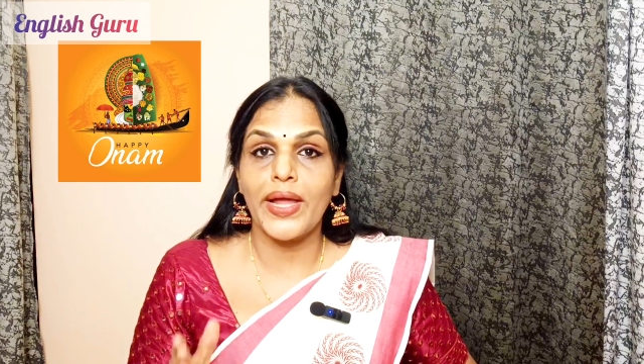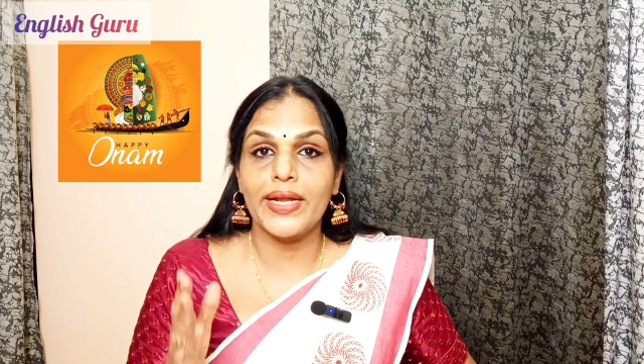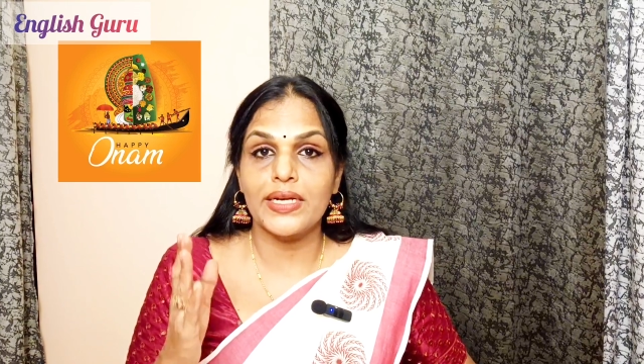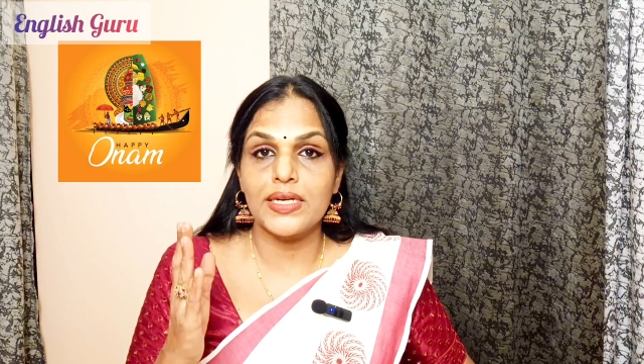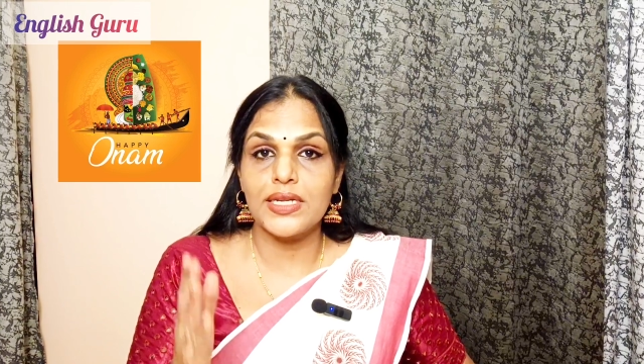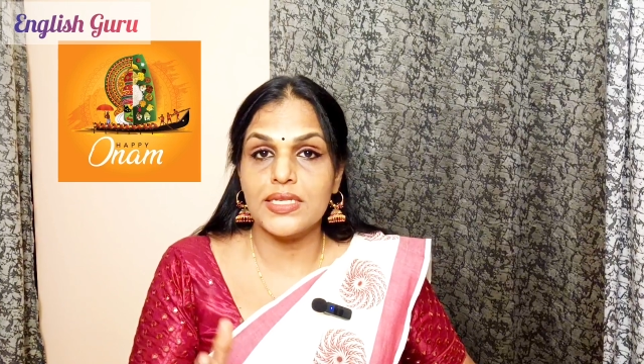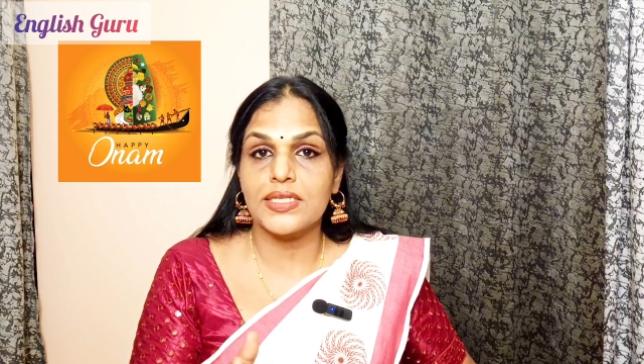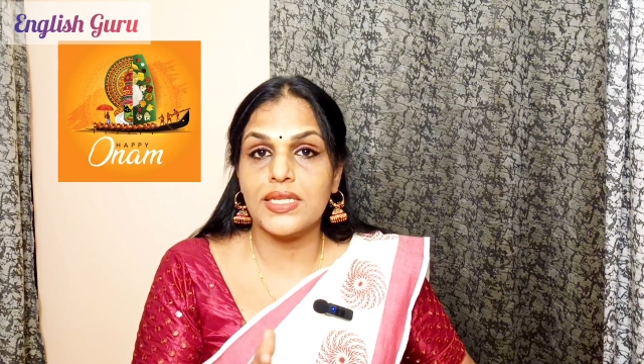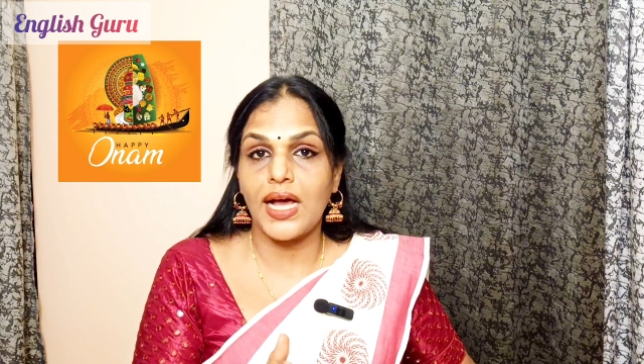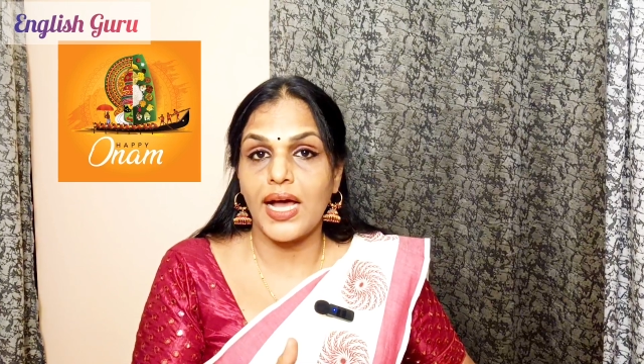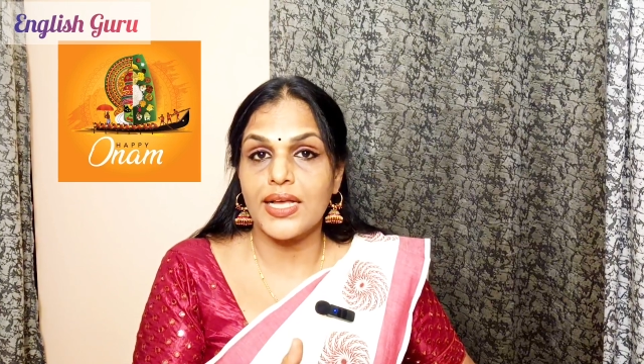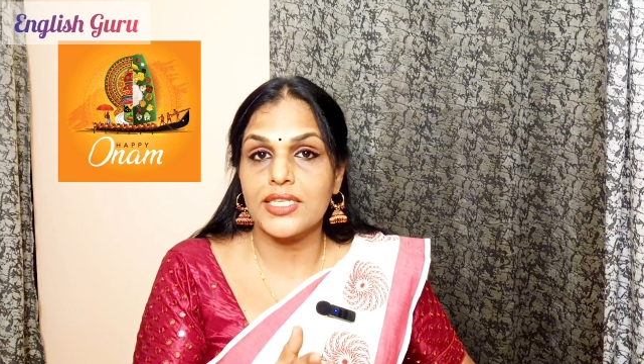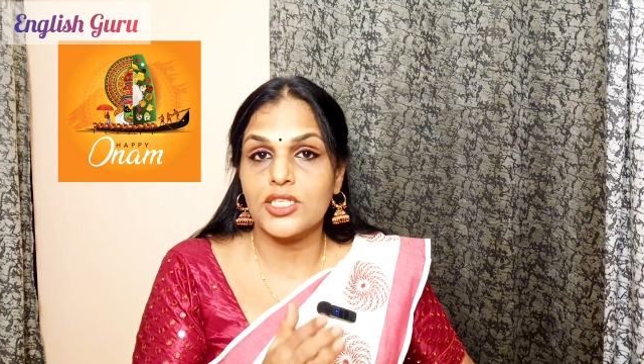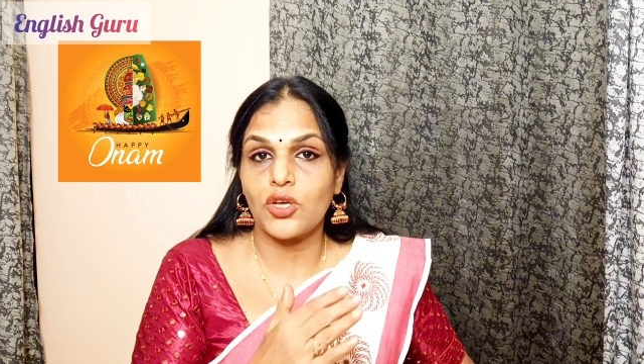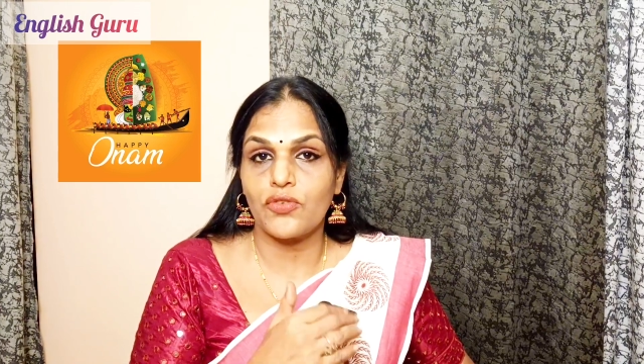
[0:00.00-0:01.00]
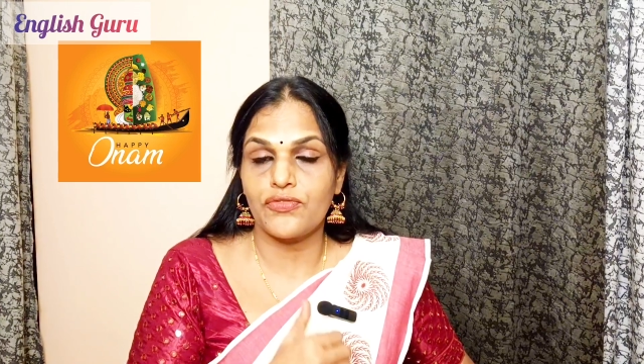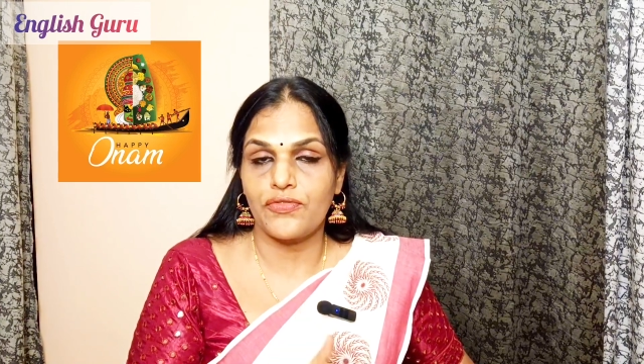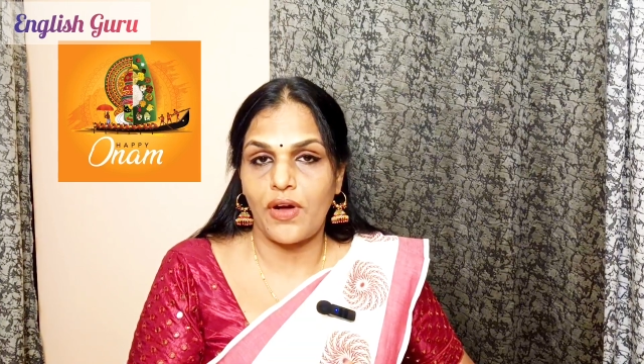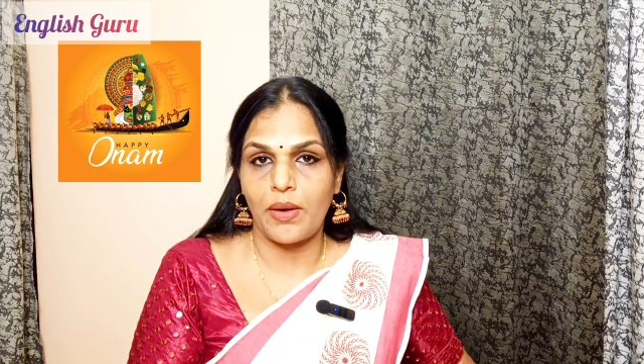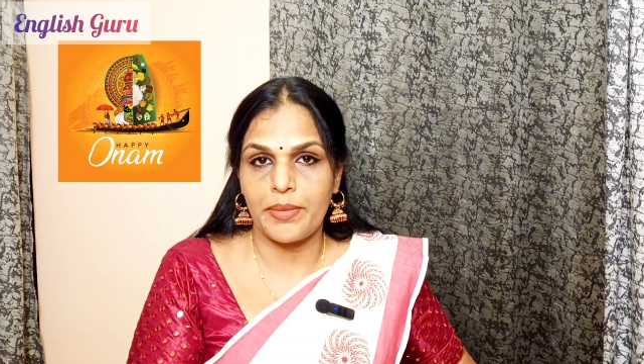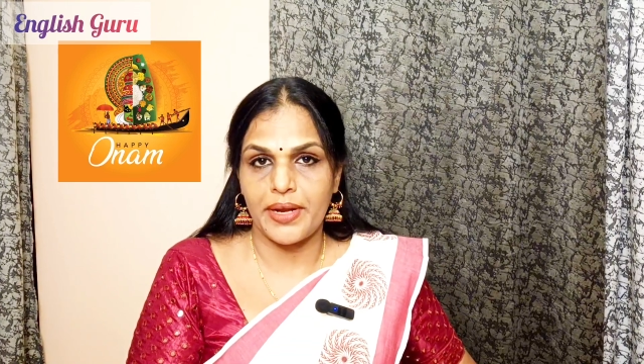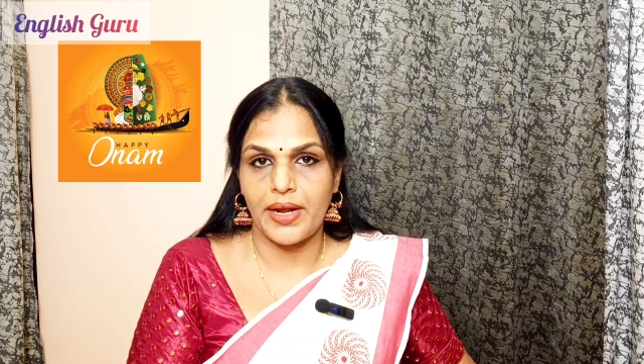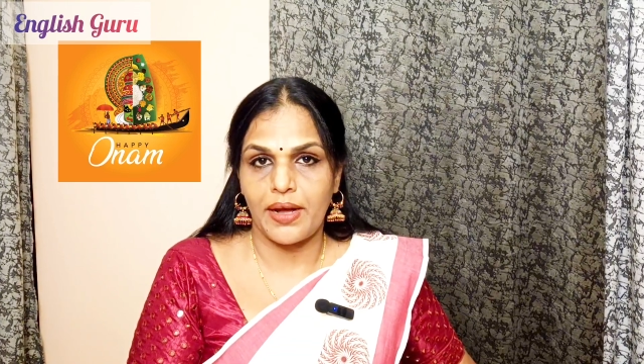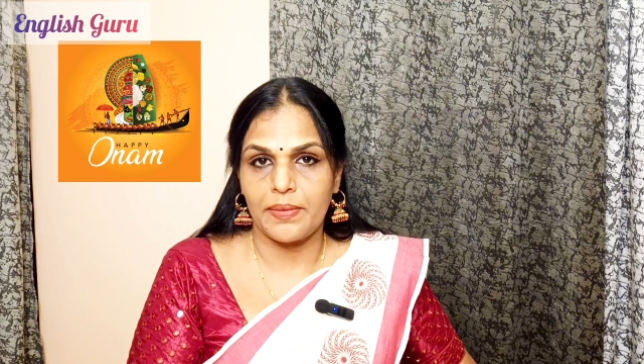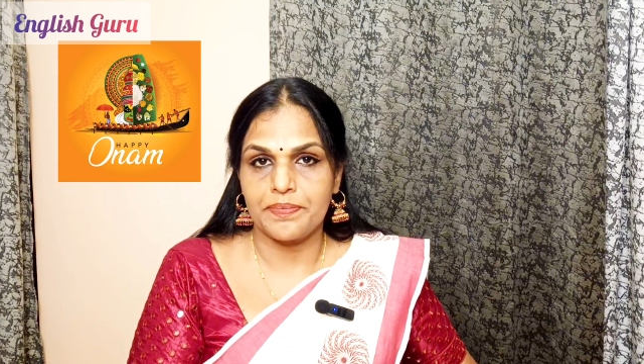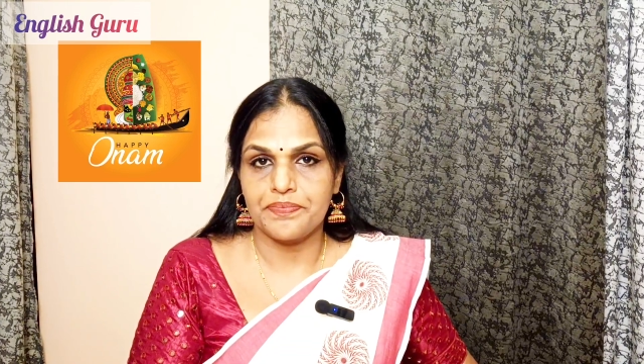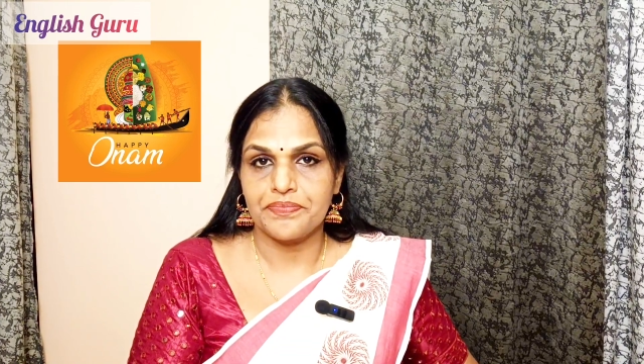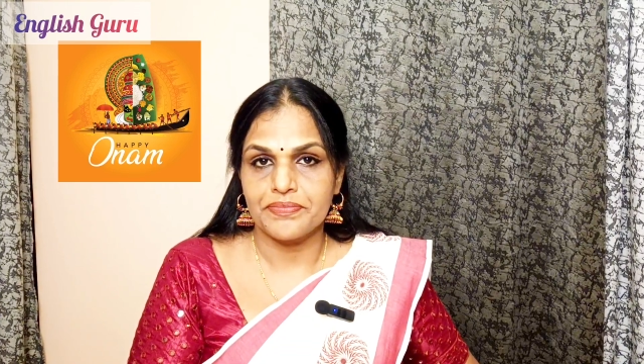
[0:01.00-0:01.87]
in disguise of Vamana.